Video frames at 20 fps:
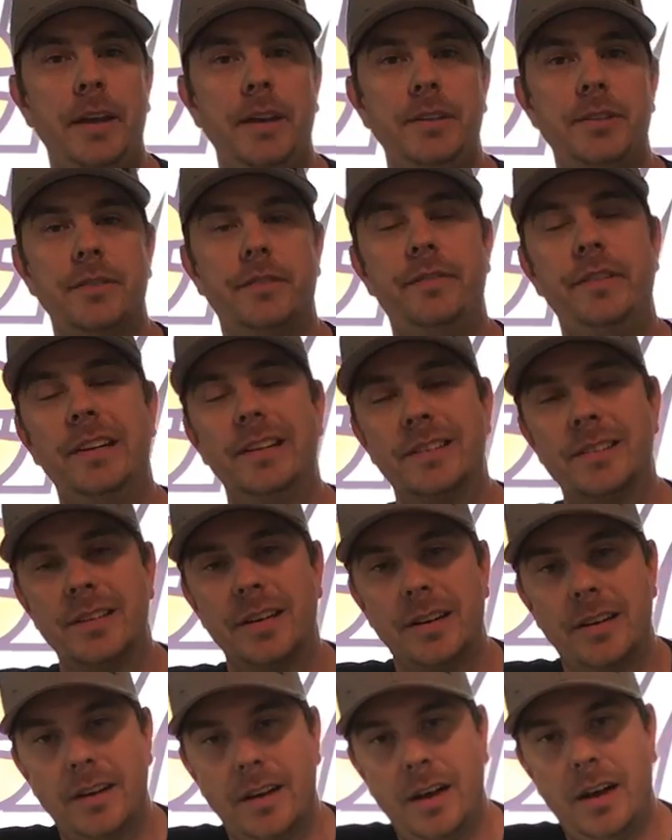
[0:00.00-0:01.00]
page,
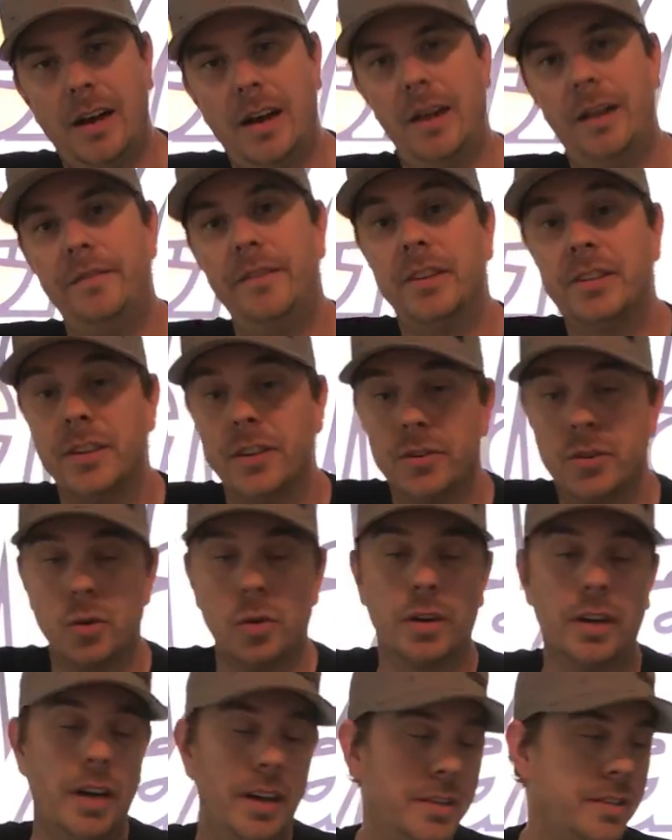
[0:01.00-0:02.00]

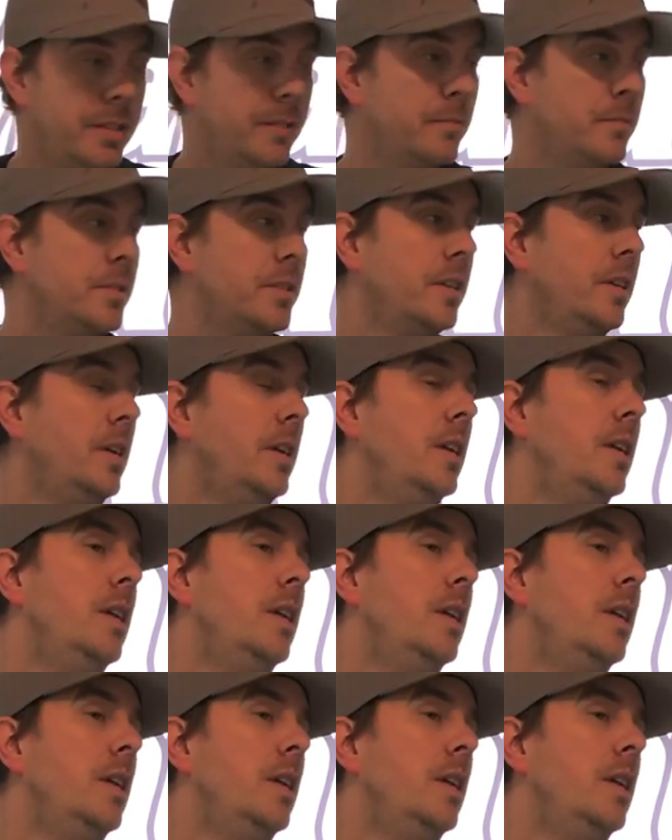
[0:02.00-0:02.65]
VS_Customs.